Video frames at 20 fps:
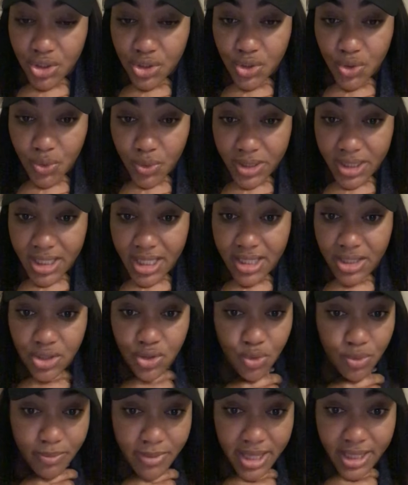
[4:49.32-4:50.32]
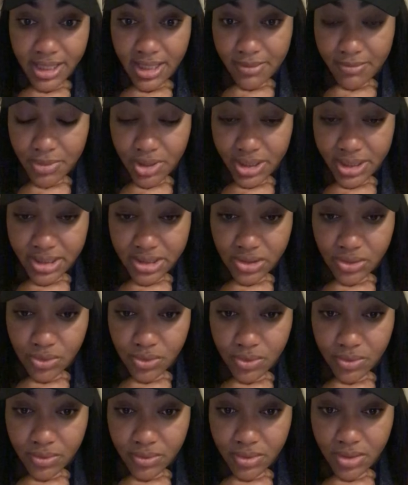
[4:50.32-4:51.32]
You you making money
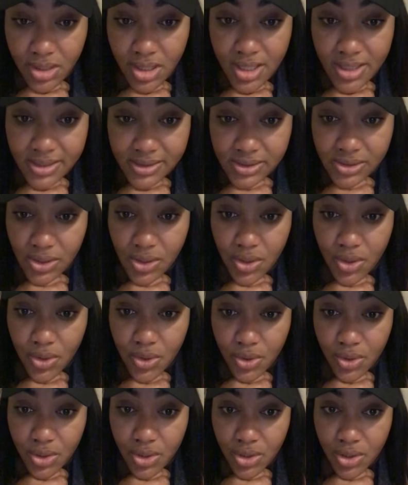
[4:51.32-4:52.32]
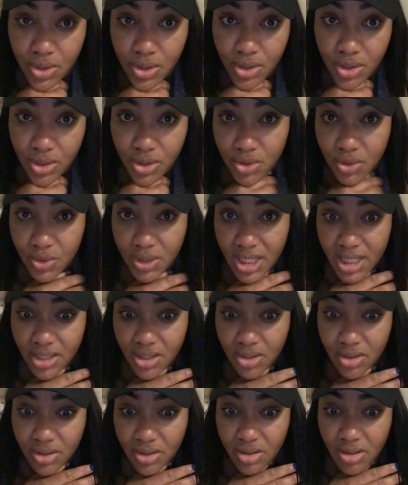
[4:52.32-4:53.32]
too. So you
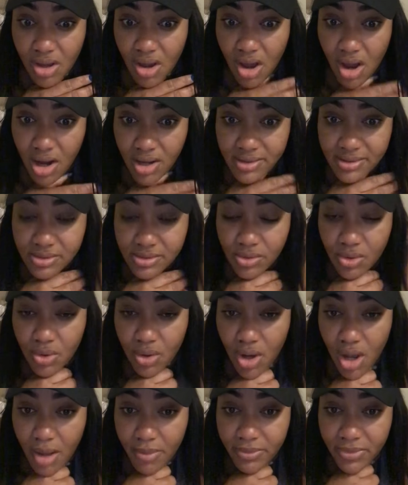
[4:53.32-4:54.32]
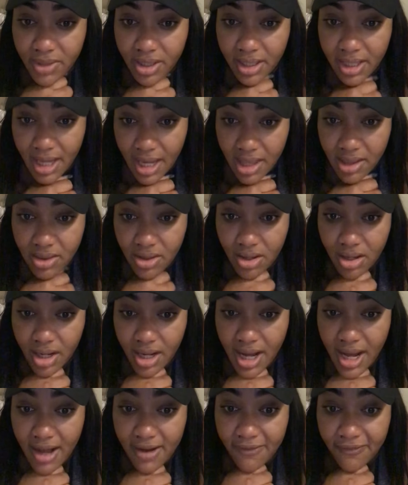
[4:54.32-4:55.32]
can also come
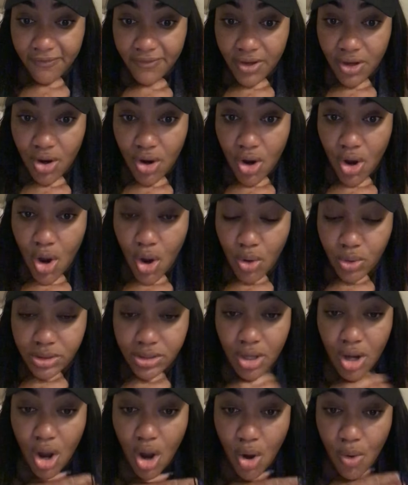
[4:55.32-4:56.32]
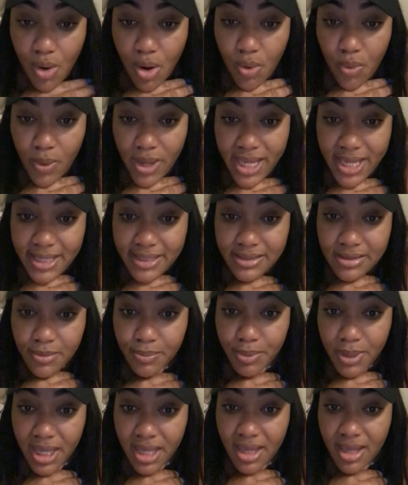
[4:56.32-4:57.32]
together and figure out our way to
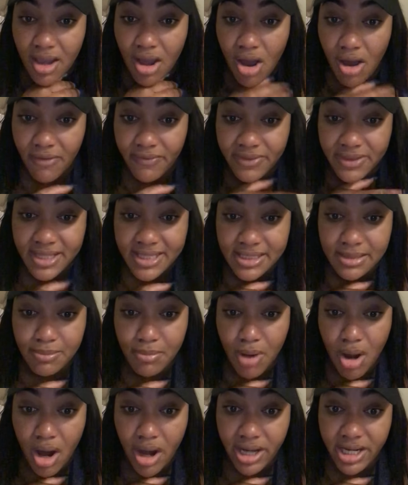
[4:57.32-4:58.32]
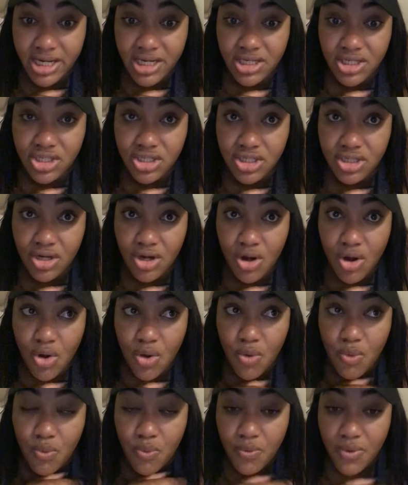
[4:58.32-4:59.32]
pay off this mortgage
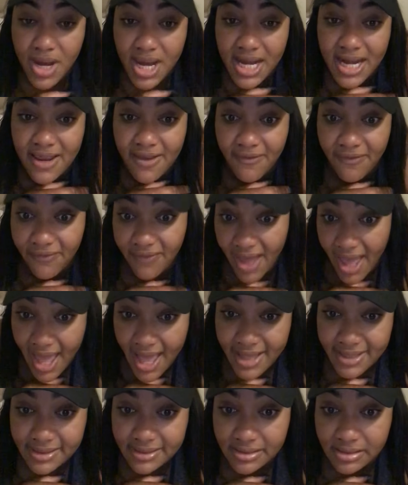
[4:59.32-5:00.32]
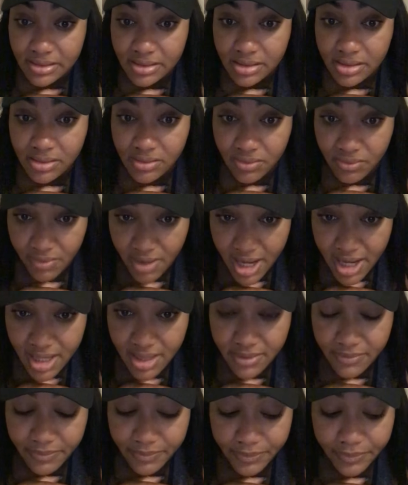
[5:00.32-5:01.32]
really fast,
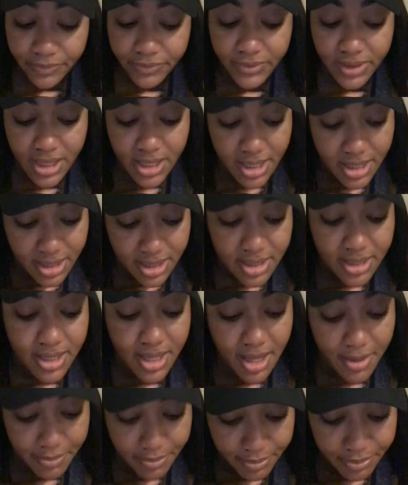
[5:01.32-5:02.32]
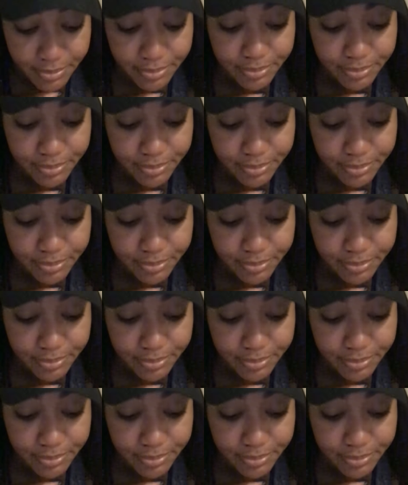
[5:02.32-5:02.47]
right? Yep.